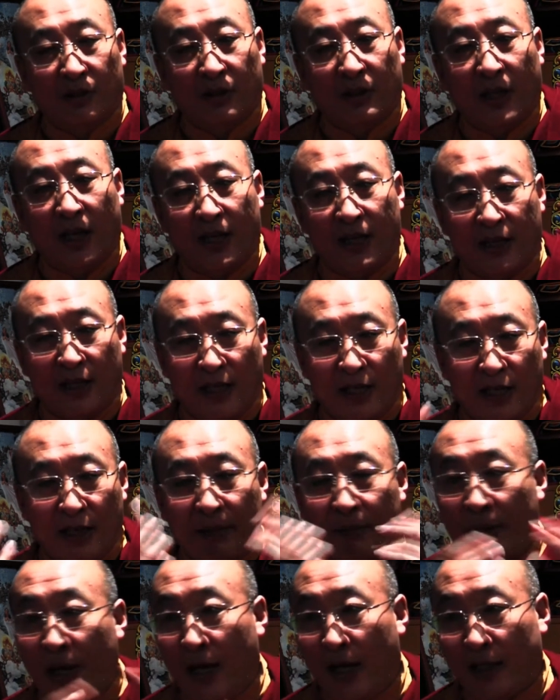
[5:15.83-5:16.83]
and then he
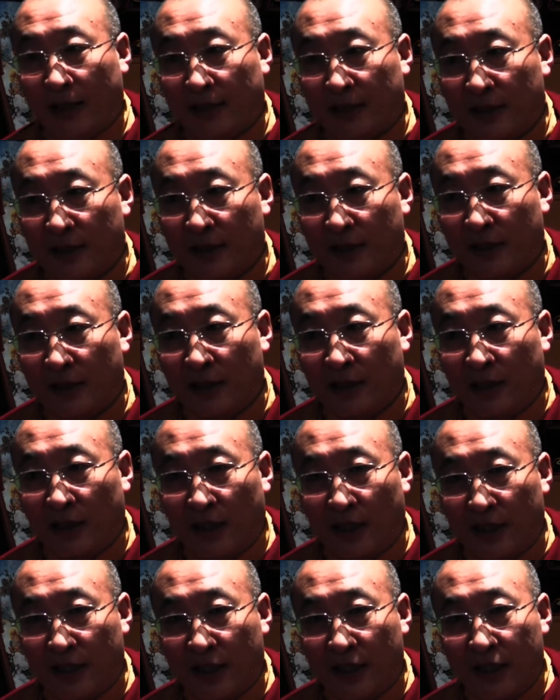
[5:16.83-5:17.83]
passed
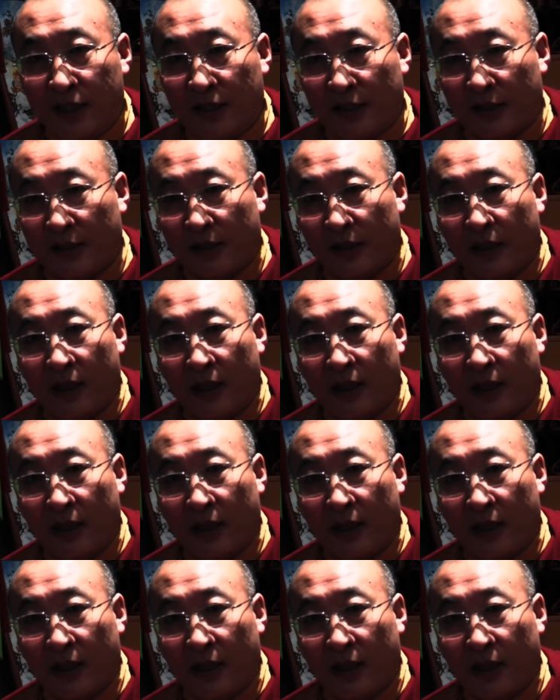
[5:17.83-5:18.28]
a teacher,